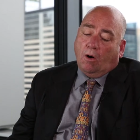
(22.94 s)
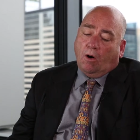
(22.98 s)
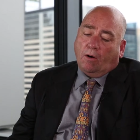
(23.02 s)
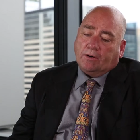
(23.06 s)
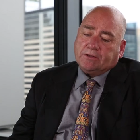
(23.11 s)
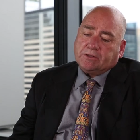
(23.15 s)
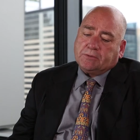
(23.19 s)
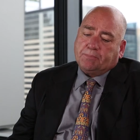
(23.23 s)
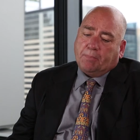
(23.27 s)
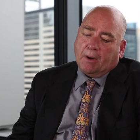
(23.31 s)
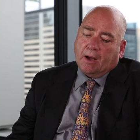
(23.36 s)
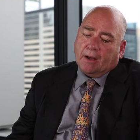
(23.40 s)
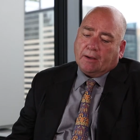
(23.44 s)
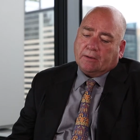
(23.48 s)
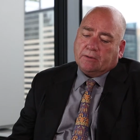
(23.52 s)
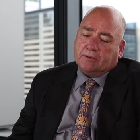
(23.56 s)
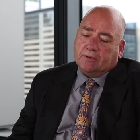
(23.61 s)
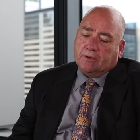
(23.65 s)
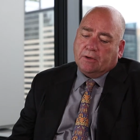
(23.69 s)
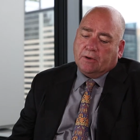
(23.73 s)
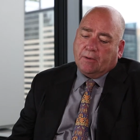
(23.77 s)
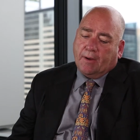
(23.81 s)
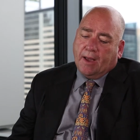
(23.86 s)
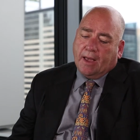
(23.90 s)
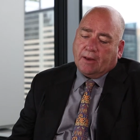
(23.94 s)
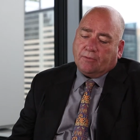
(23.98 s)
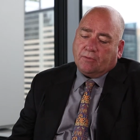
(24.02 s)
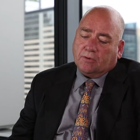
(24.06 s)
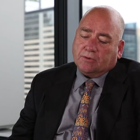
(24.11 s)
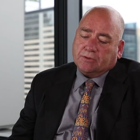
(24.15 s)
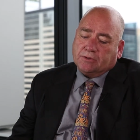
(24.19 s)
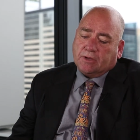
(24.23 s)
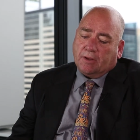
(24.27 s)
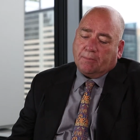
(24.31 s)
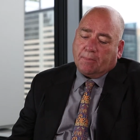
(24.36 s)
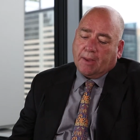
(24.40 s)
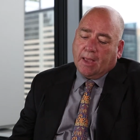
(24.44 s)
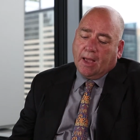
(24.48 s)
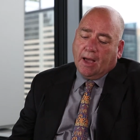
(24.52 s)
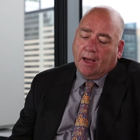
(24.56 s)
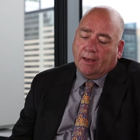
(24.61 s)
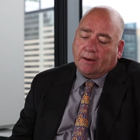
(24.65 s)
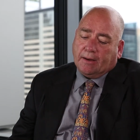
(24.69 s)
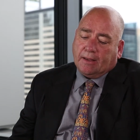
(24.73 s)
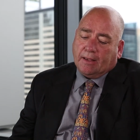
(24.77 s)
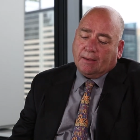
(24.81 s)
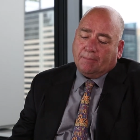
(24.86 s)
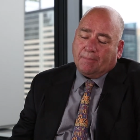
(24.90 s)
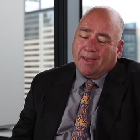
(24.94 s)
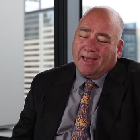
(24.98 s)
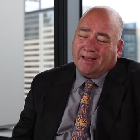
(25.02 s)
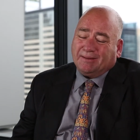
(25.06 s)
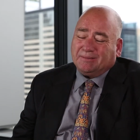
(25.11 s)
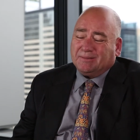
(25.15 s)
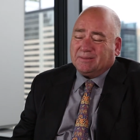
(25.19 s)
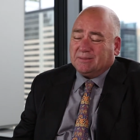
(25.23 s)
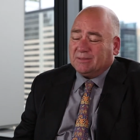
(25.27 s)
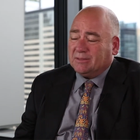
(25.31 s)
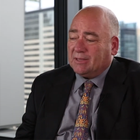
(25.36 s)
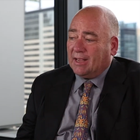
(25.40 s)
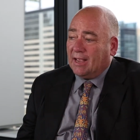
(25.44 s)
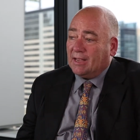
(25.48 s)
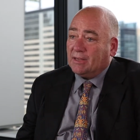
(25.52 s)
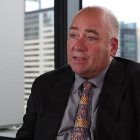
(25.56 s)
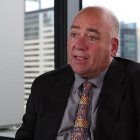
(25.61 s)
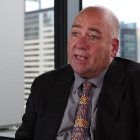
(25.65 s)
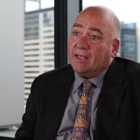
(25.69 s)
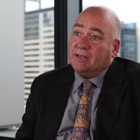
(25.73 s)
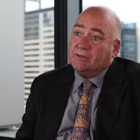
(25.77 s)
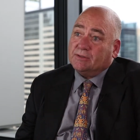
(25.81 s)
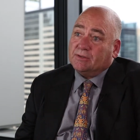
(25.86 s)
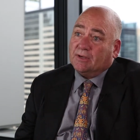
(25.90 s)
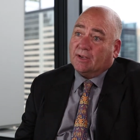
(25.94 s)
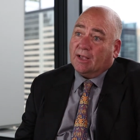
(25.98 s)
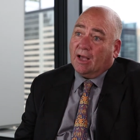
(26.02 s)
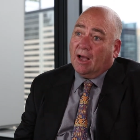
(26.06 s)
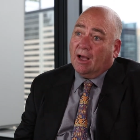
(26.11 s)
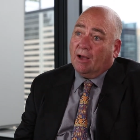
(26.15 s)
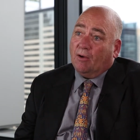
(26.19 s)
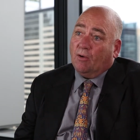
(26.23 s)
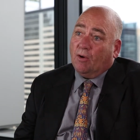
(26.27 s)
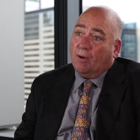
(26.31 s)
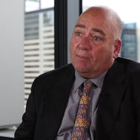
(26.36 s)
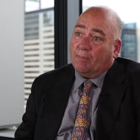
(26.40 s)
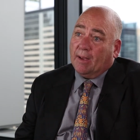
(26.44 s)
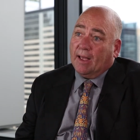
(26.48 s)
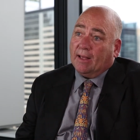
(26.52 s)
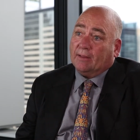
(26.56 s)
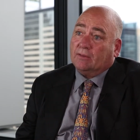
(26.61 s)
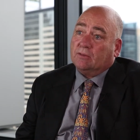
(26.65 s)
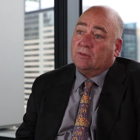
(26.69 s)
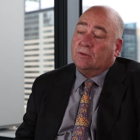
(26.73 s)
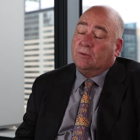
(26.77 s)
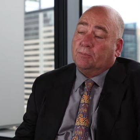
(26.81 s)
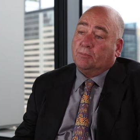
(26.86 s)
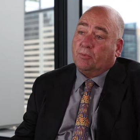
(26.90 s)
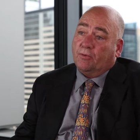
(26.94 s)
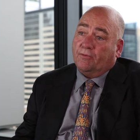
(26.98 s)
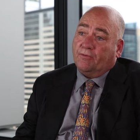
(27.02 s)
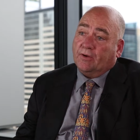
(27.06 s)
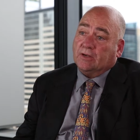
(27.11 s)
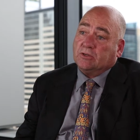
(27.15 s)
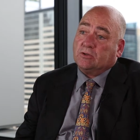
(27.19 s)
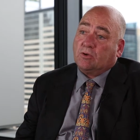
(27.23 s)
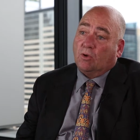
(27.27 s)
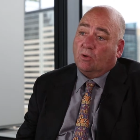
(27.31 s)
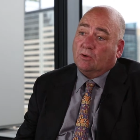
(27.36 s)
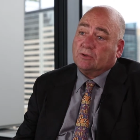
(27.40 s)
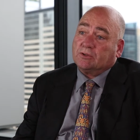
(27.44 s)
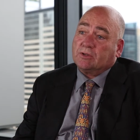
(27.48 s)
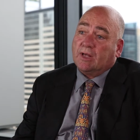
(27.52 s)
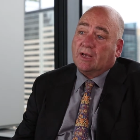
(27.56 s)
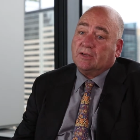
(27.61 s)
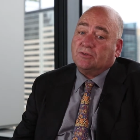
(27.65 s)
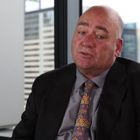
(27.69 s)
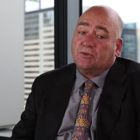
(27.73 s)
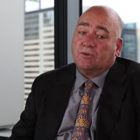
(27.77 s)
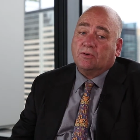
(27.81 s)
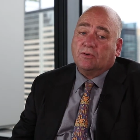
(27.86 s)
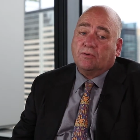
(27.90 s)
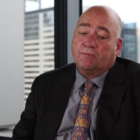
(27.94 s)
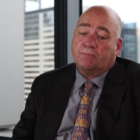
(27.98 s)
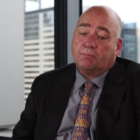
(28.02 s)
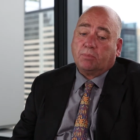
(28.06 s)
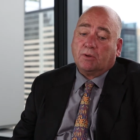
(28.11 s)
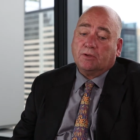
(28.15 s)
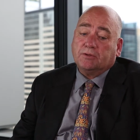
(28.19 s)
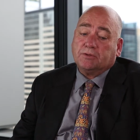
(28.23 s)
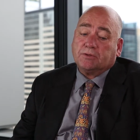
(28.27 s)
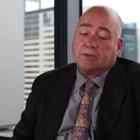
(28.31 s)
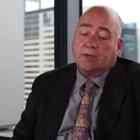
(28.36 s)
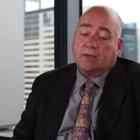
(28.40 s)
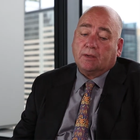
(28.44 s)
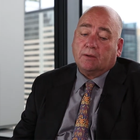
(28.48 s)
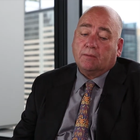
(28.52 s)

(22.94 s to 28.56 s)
I spoke to Andrew Scipione about 10 years ago about the professionalisation of policing.